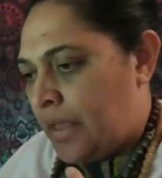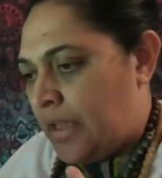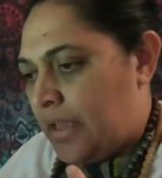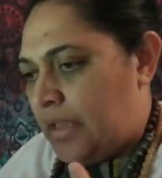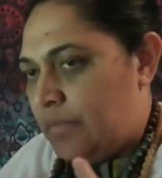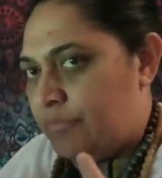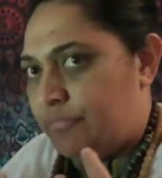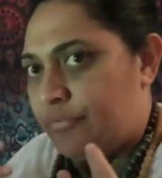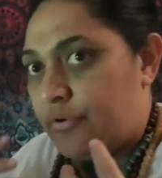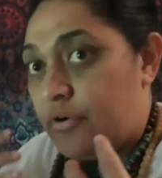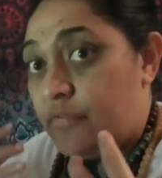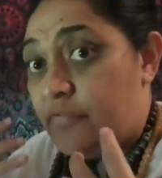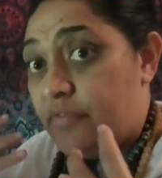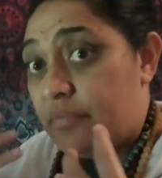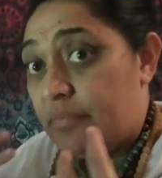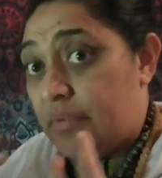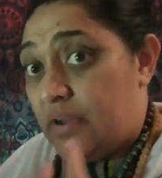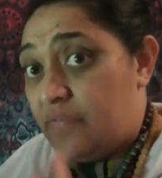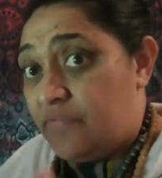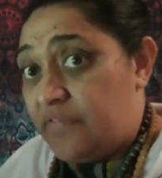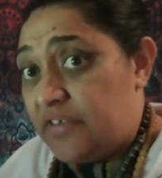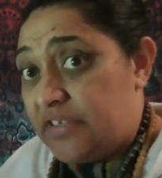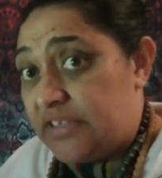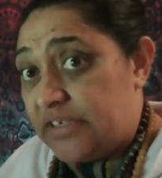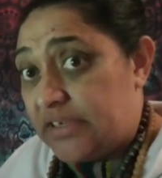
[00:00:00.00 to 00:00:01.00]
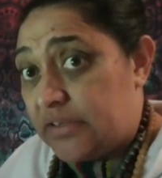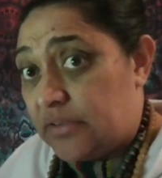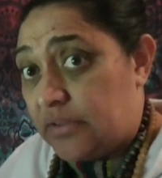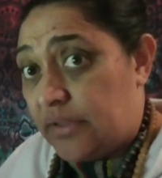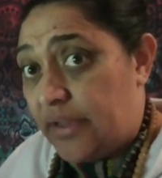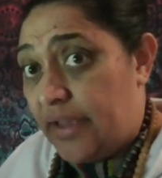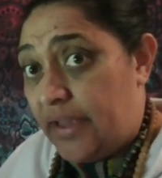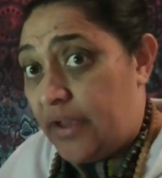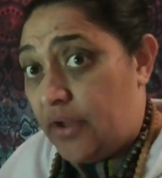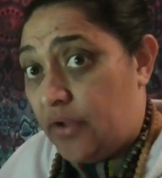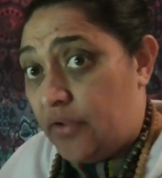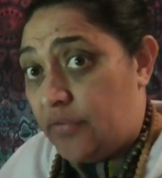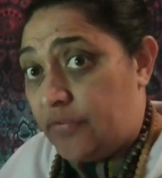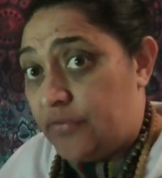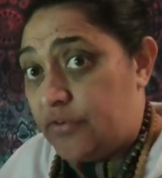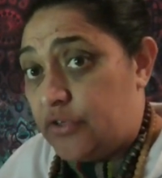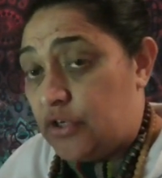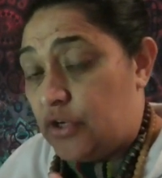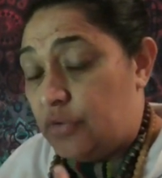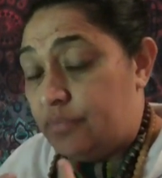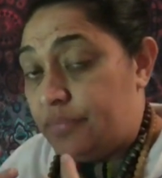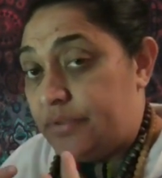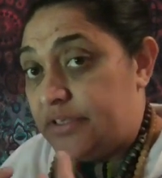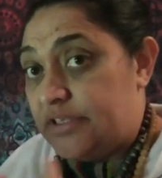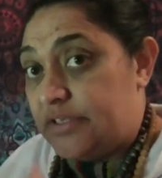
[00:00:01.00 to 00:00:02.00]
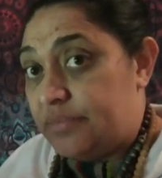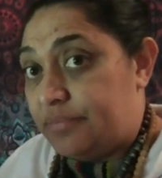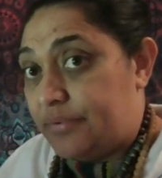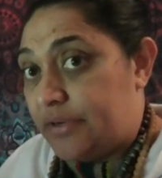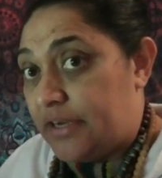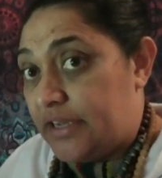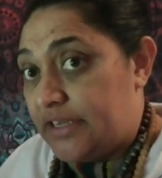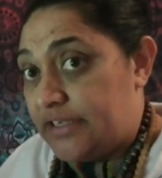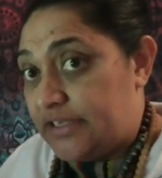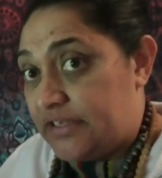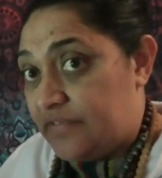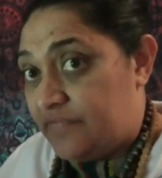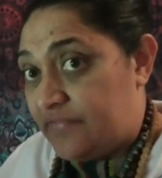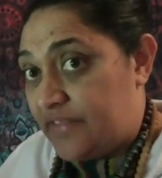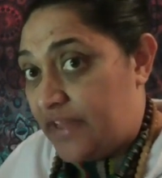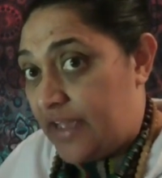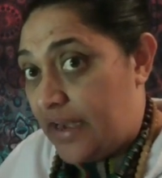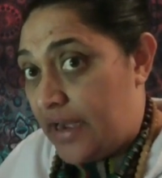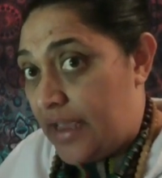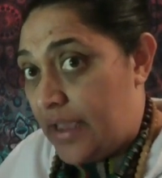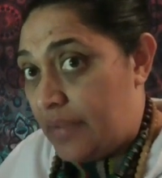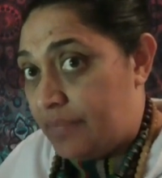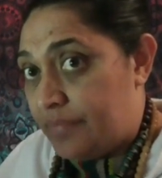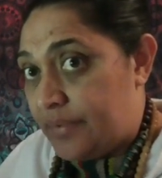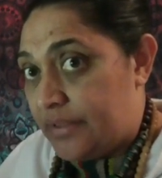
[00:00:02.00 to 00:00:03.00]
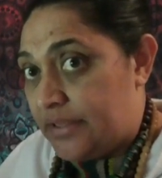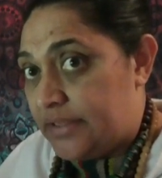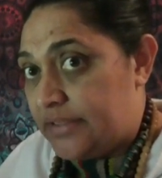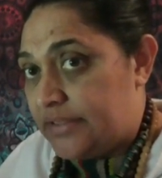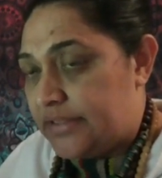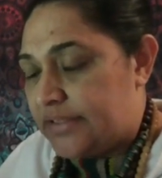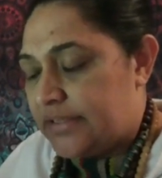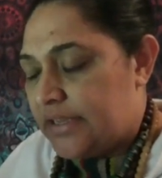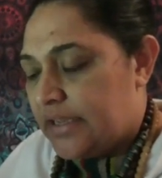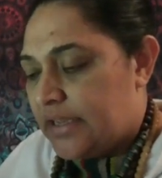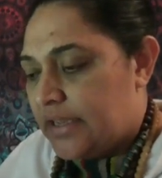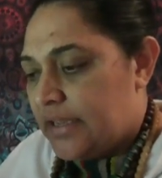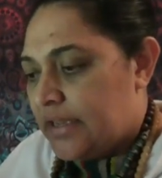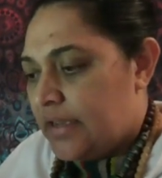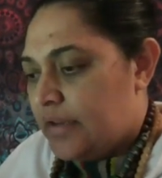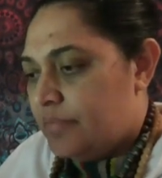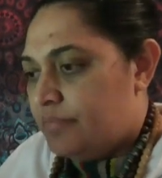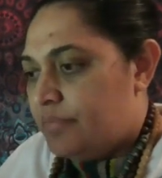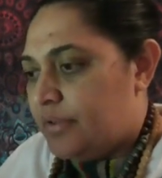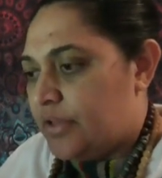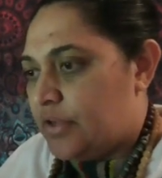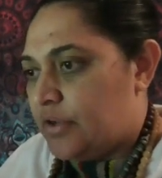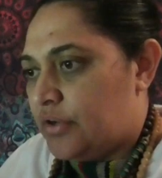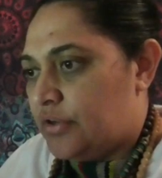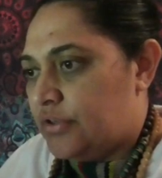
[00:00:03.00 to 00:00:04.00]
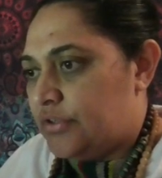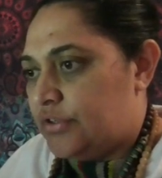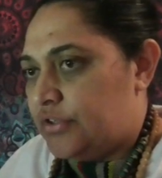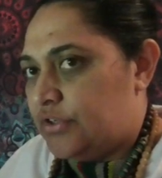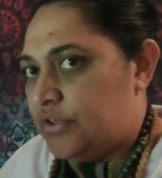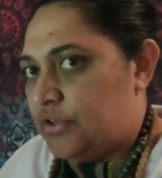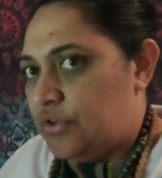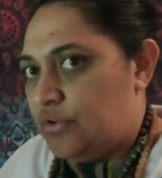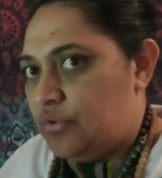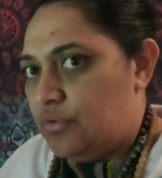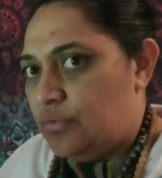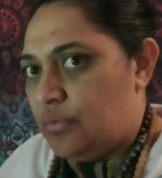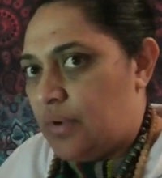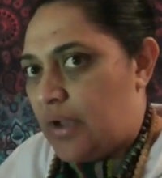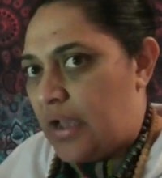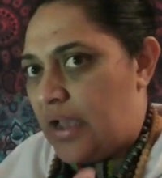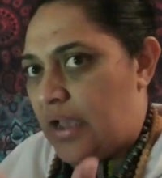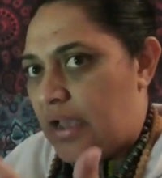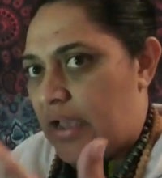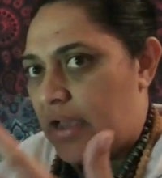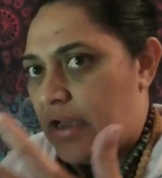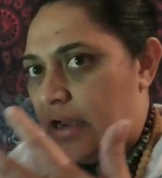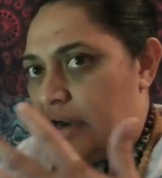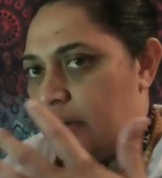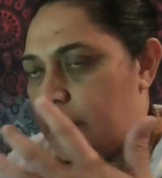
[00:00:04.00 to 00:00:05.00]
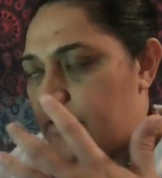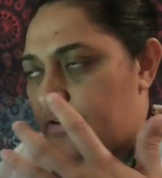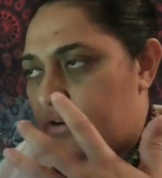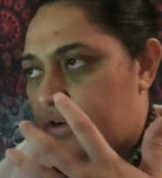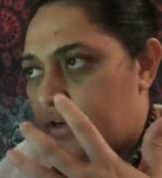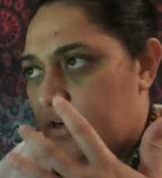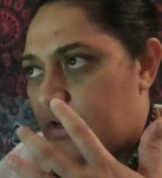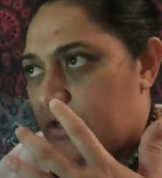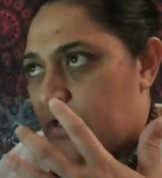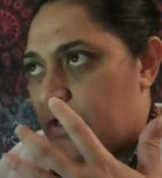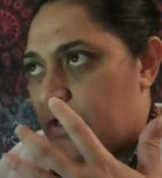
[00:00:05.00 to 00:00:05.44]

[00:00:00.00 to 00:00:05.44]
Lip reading: improving my physical health. Don't be surprised if that happens, because you are